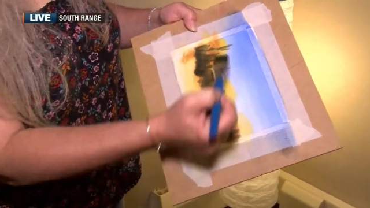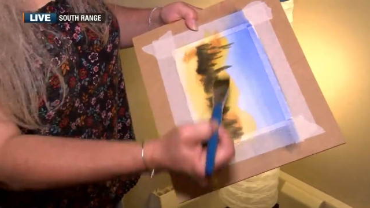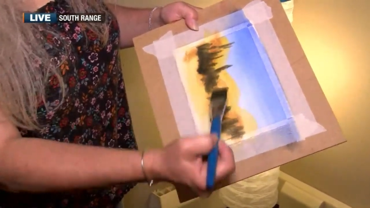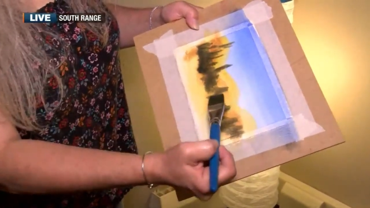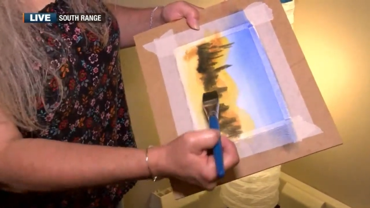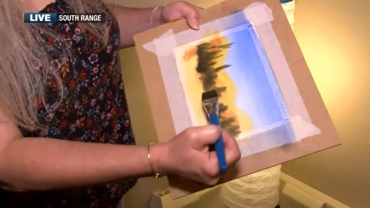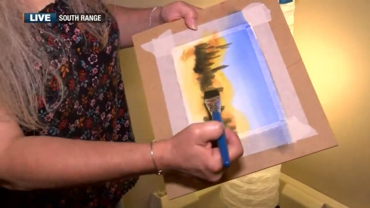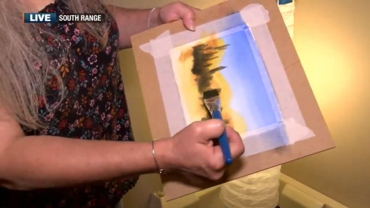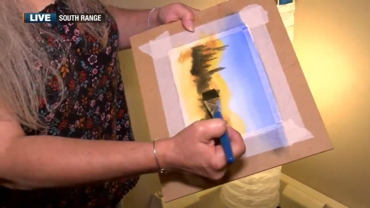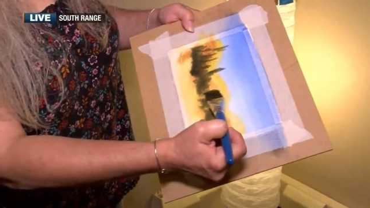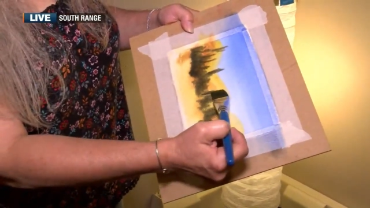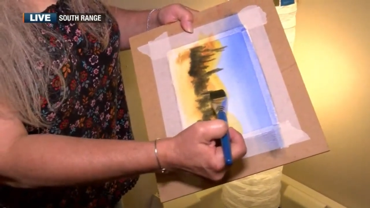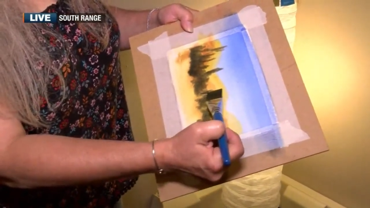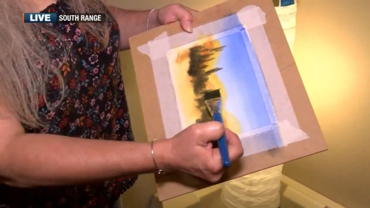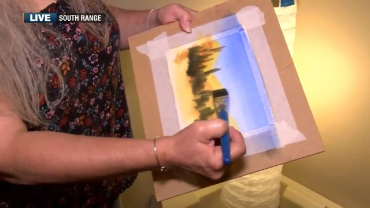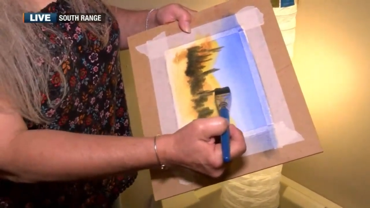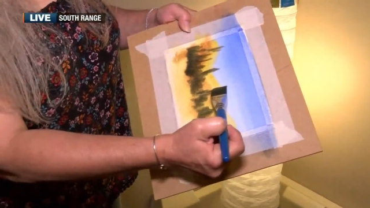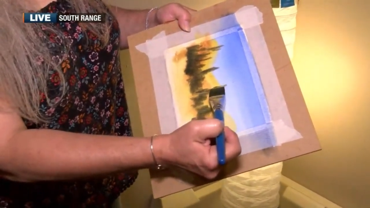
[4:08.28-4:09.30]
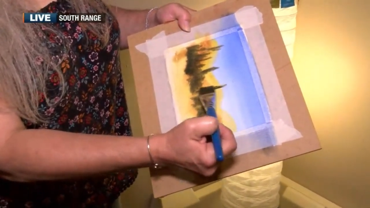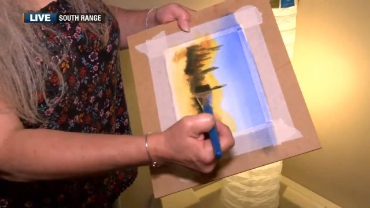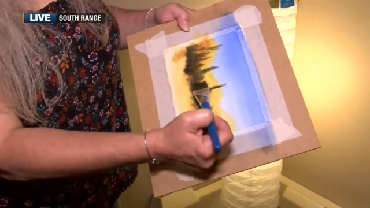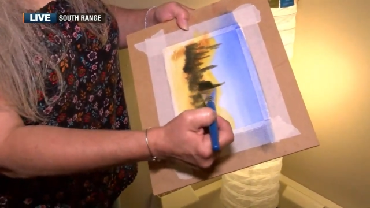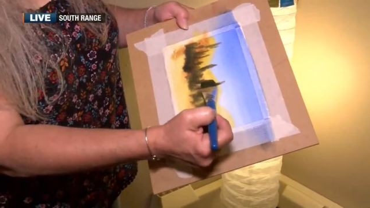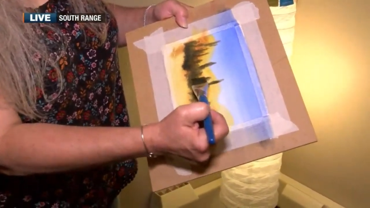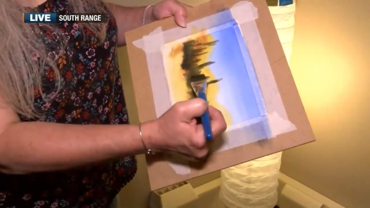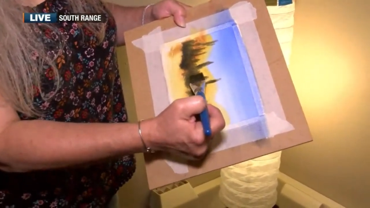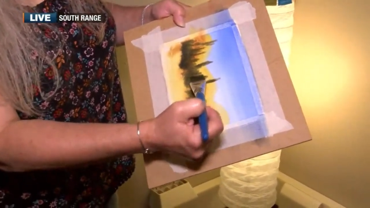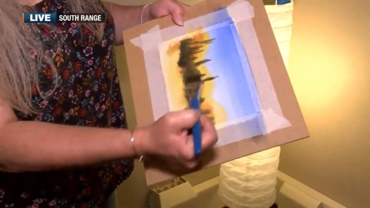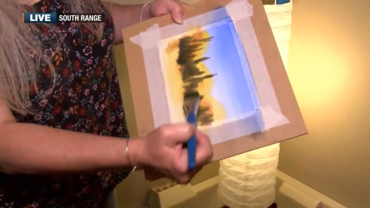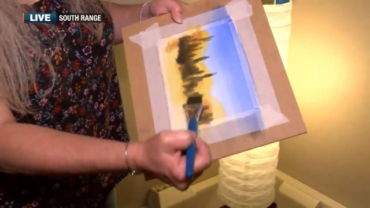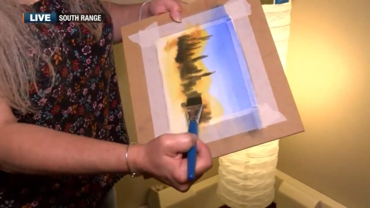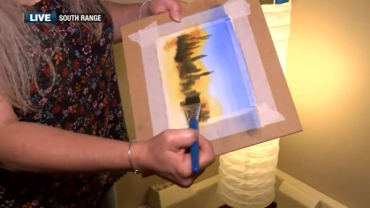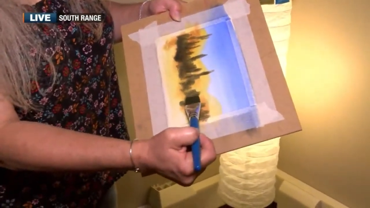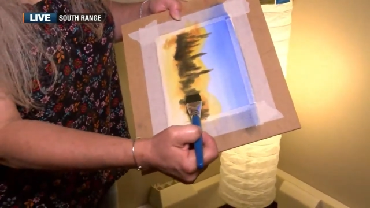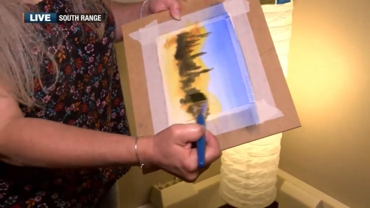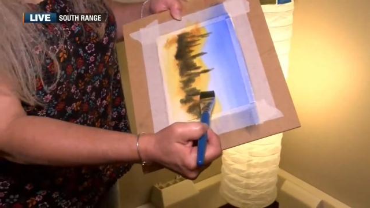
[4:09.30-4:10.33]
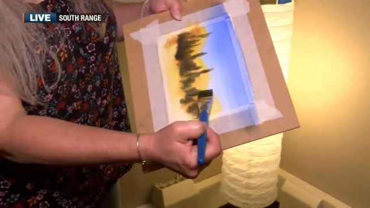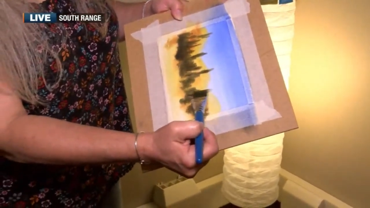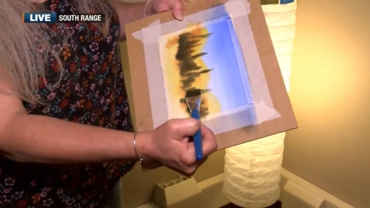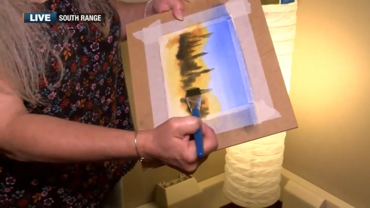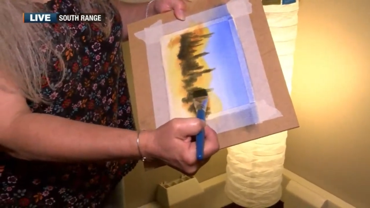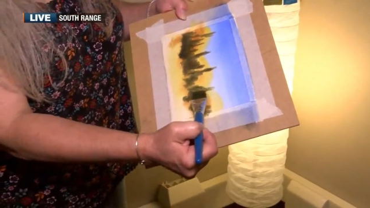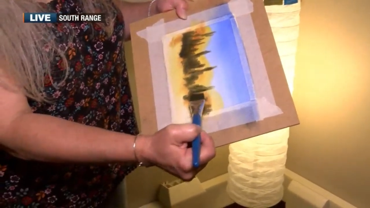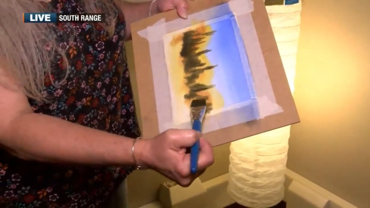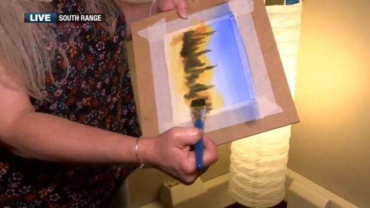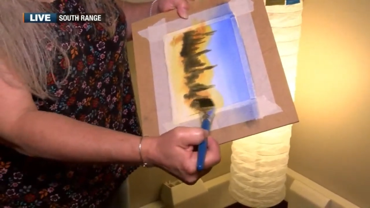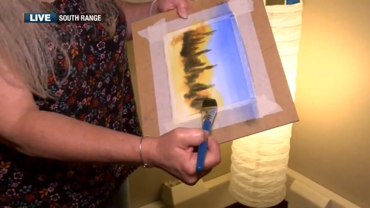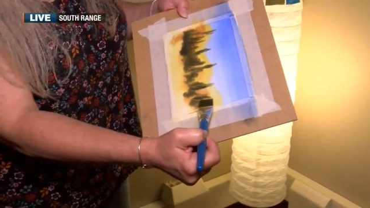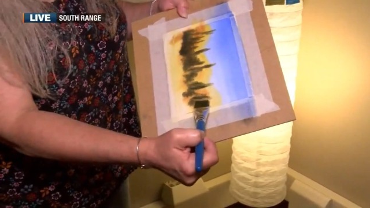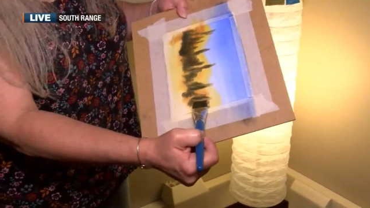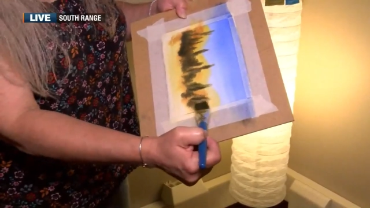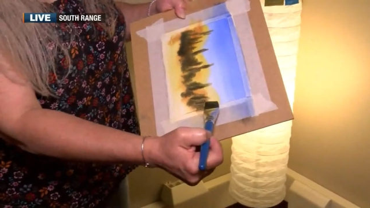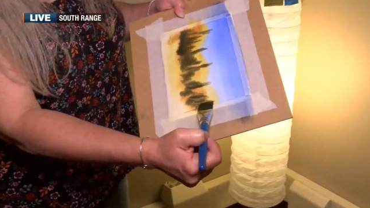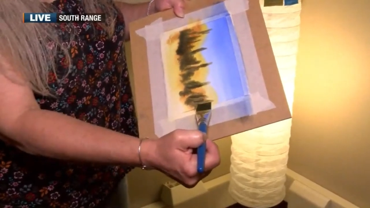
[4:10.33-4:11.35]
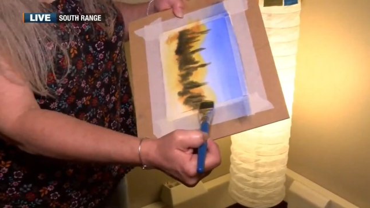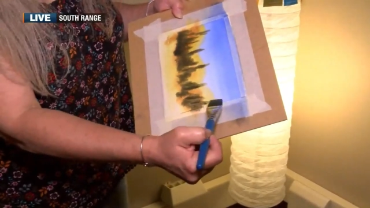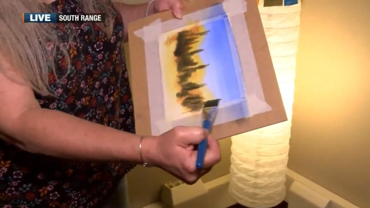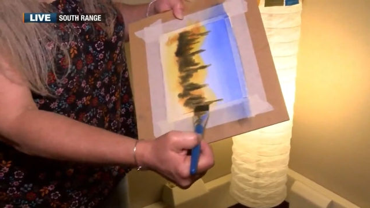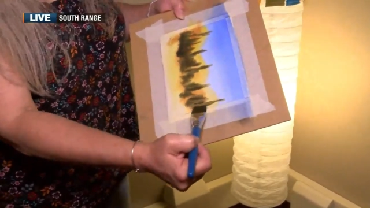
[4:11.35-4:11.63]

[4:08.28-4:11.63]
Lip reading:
(no speaker visible)